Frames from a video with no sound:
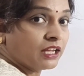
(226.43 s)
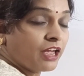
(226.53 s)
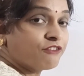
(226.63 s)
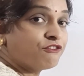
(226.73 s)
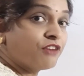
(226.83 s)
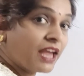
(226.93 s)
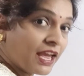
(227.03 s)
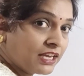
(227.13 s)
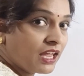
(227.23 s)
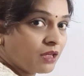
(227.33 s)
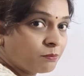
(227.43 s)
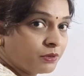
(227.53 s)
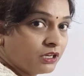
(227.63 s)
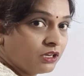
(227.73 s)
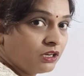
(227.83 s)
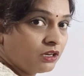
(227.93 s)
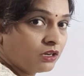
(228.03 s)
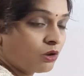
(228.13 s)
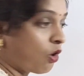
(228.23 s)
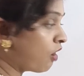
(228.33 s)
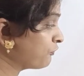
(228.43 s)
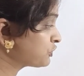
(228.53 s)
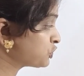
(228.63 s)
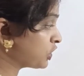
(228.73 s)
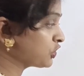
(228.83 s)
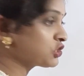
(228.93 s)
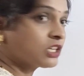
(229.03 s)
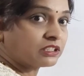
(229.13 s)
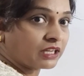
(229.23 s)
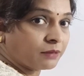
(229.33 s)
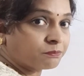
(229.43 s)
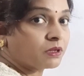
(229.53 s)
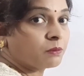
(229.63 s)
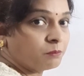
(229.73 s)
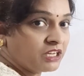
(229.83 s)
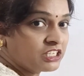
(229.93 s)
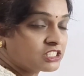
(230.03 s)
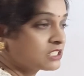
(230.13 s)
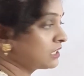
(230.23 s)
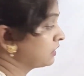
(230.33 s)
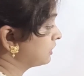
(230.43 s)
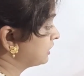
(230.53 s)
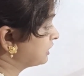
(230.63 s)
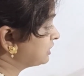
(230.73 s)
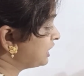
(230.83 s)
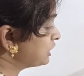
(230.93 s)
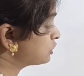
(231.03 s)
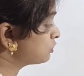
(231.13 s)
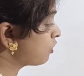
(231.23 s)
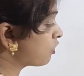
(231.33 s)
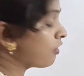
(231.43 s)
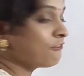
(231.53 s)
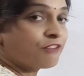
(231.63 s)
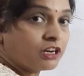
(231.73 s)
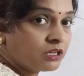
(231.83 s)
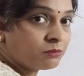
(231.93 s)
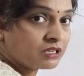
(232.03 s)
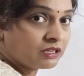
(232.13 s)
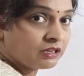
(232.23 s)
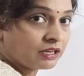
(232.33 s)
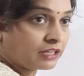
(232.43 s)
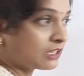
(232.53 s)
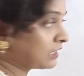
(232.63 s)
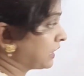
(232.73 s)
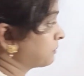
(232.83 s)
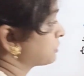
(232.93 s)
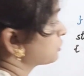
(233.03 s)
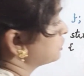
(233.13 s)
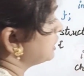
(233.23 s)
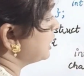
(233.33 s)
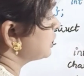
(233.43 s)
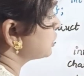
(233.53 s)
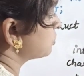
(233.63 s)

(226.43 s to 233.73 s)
a variable of structure type. Means these two are of fundamental data type. So these